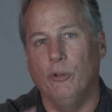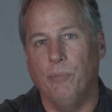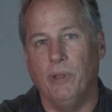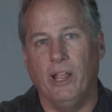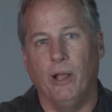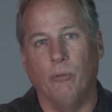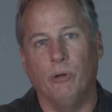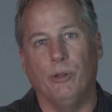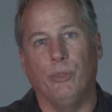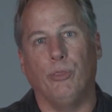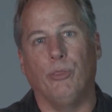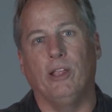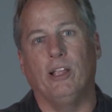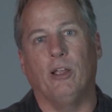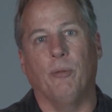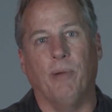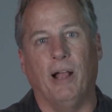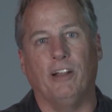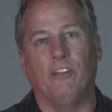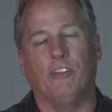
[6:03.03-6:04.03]
to be able to think
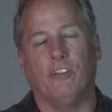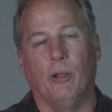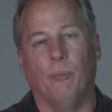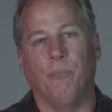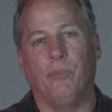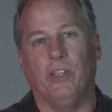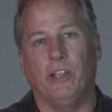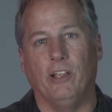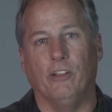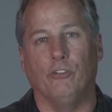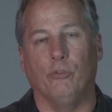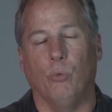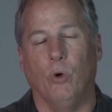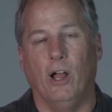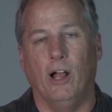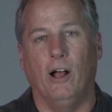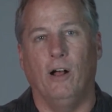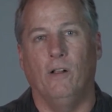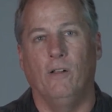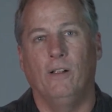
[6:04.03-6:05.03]
about something as
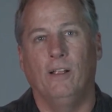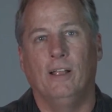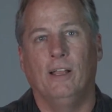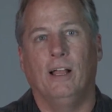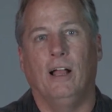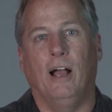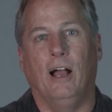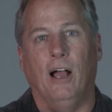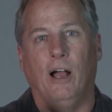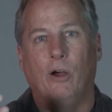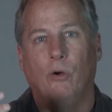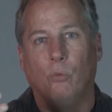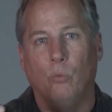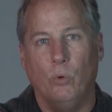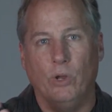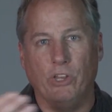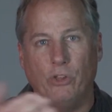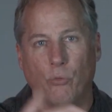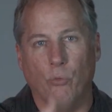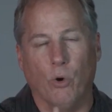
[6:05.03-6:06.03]
well
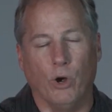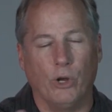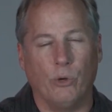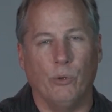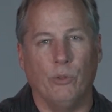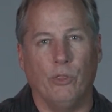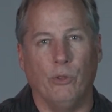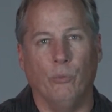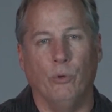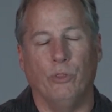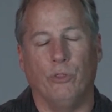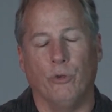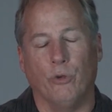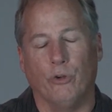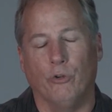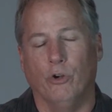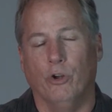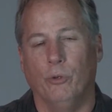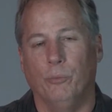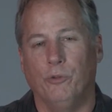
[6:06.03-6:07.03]
when you work with it with your
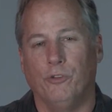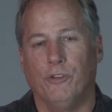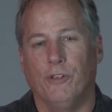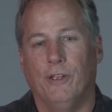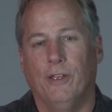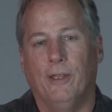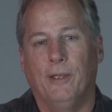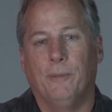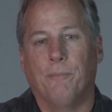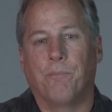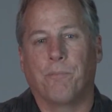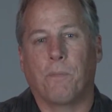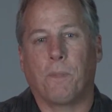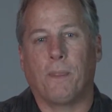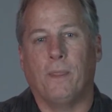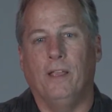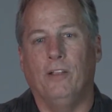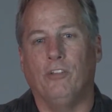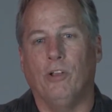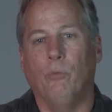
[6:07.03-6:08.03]
groups.
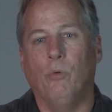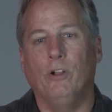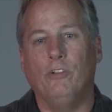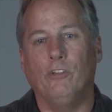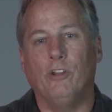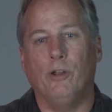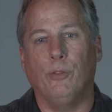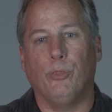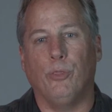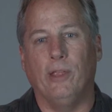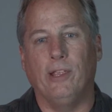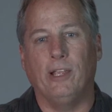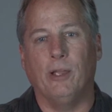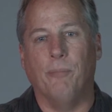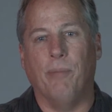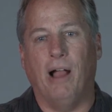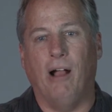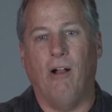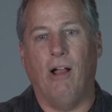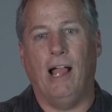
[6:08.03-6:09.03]
I want you to think
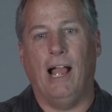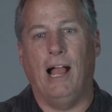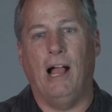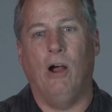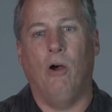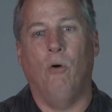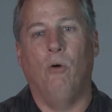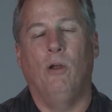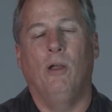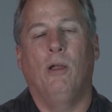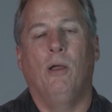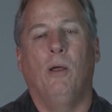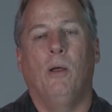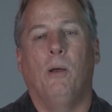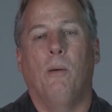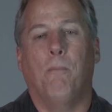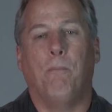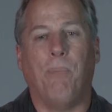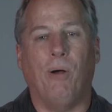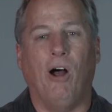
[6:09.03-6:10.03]
about how
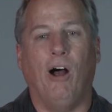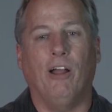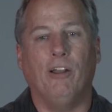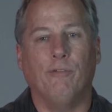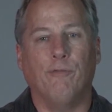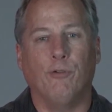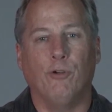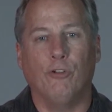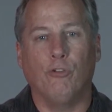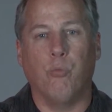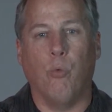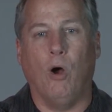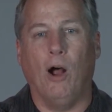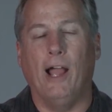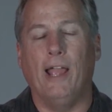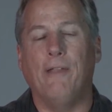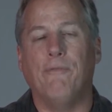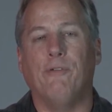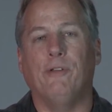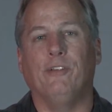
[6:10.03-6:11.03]
Potiphar's
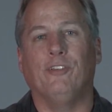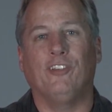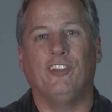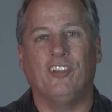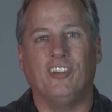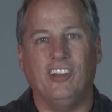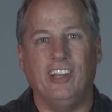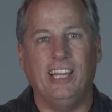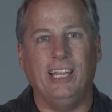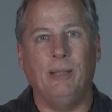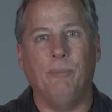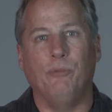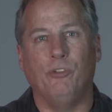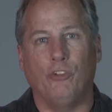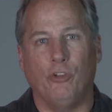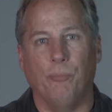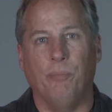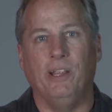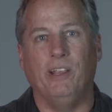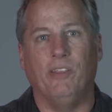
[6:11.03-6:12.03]
wife seems
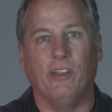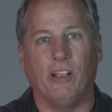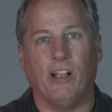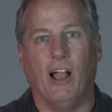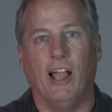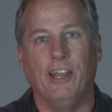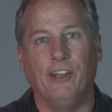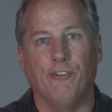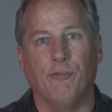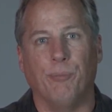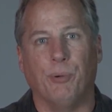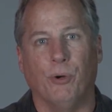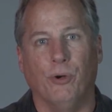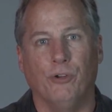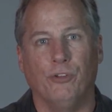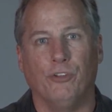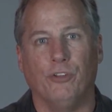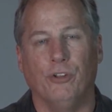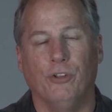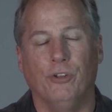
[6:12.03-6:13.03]
to be the kind of
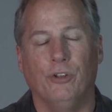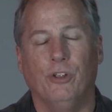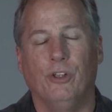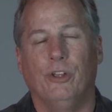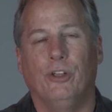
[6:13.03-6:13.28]
person